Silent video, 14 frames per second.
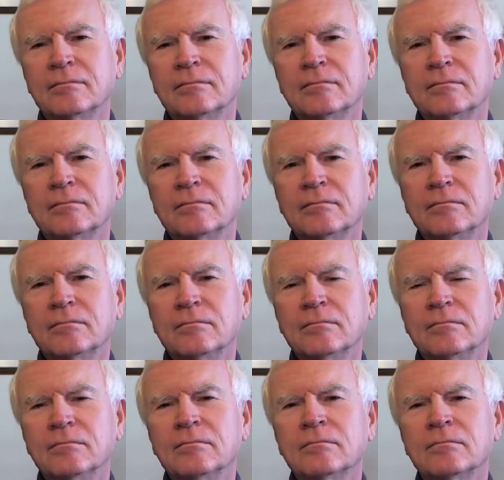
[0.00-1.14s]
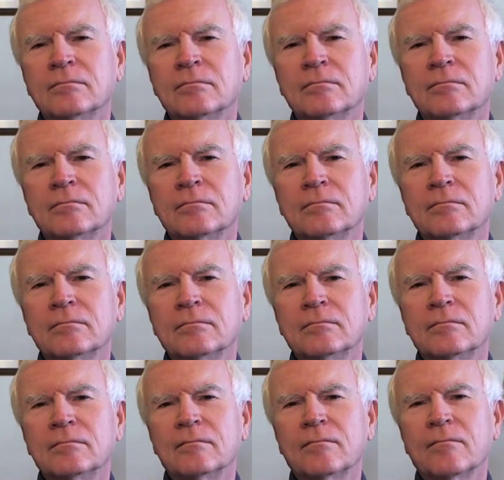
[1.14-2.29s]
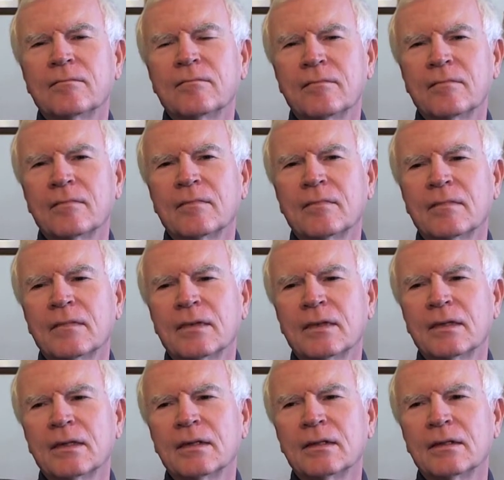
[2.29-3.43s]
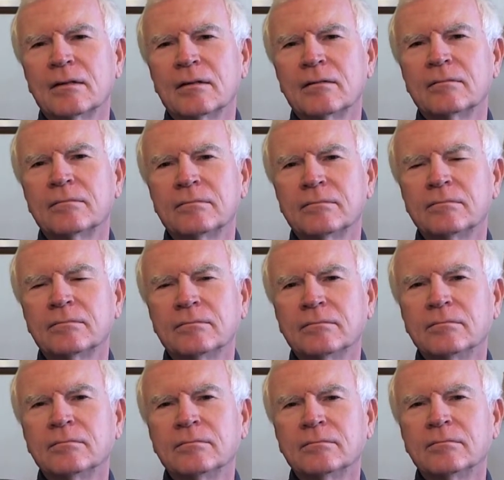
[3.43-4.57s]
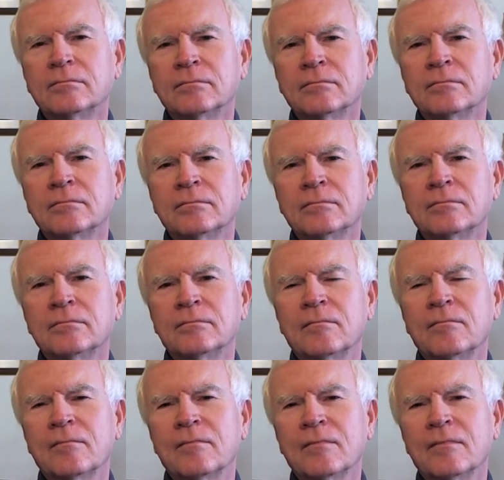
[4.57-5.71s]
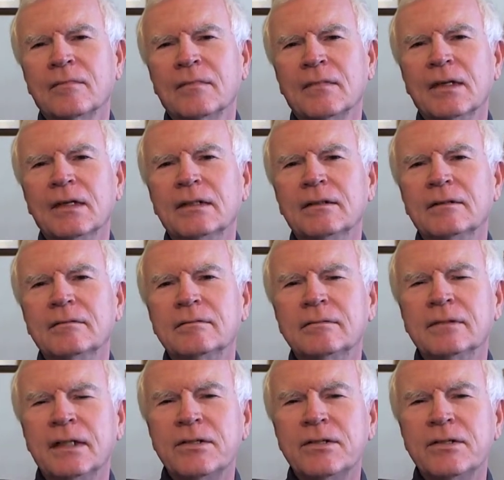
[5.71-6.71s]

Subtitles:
[no speech]